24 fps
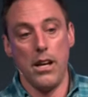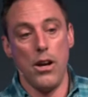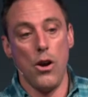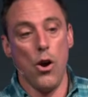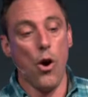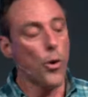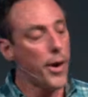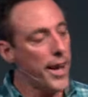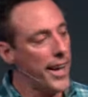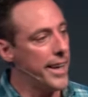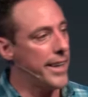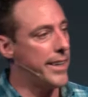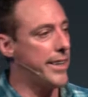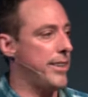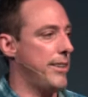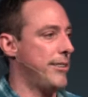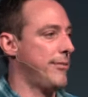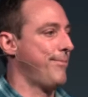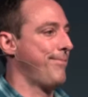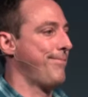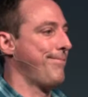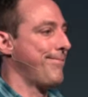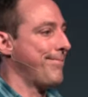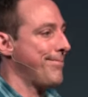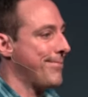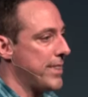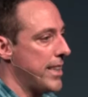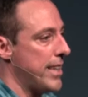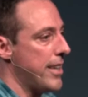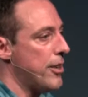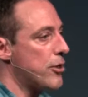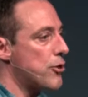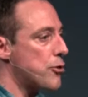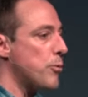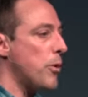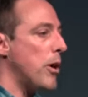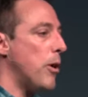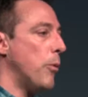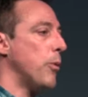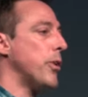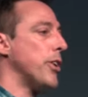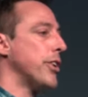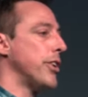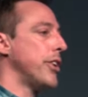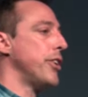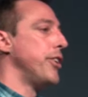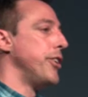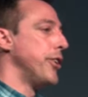Okay, here's what we're
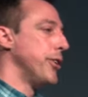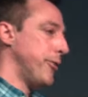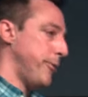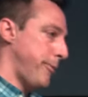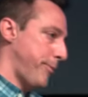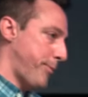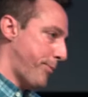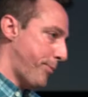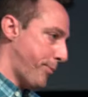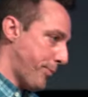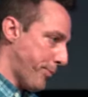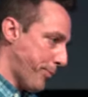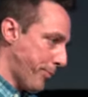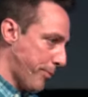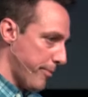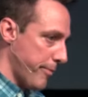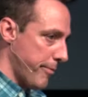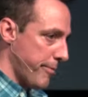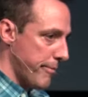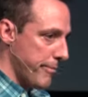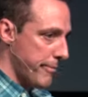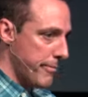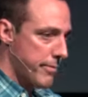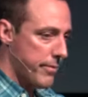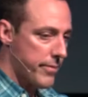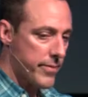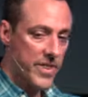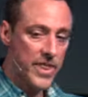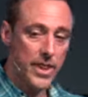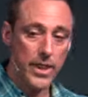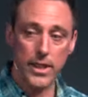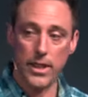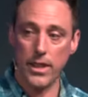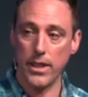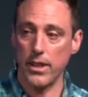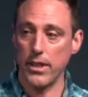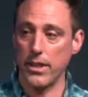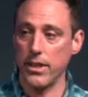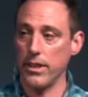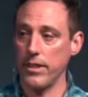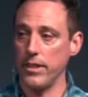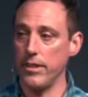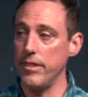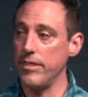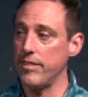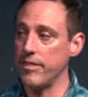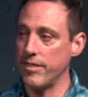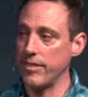going to do.
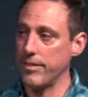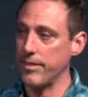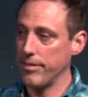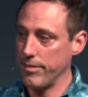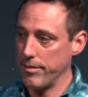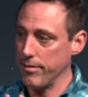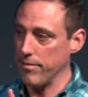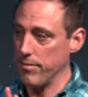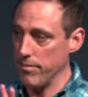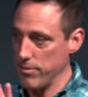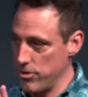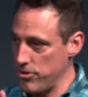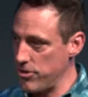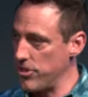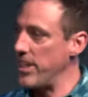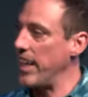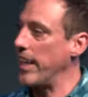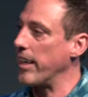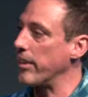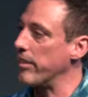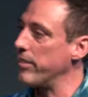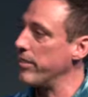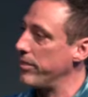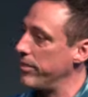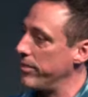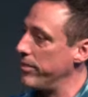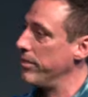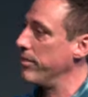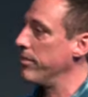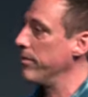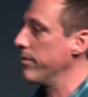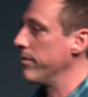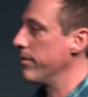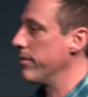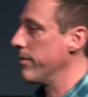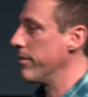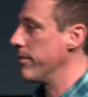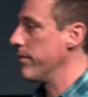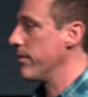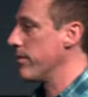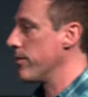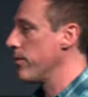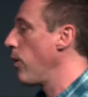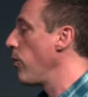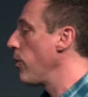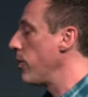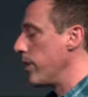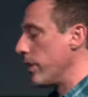This stinks. It's
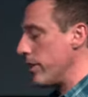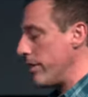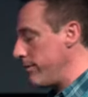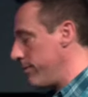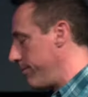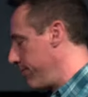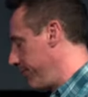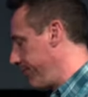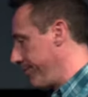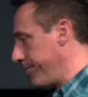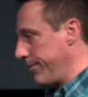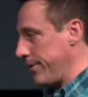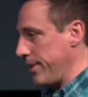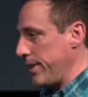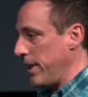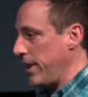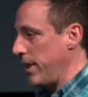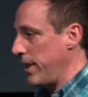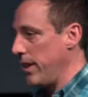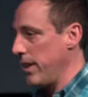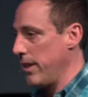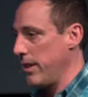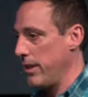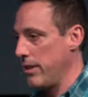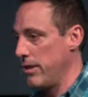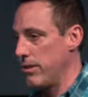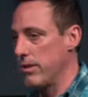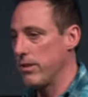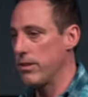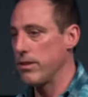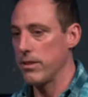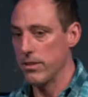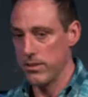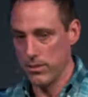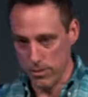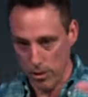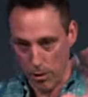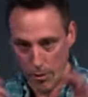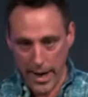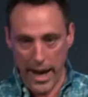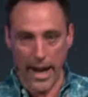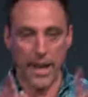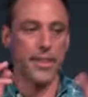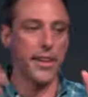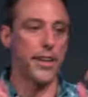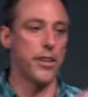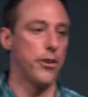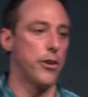no good. It's
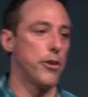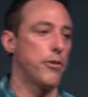okay that you're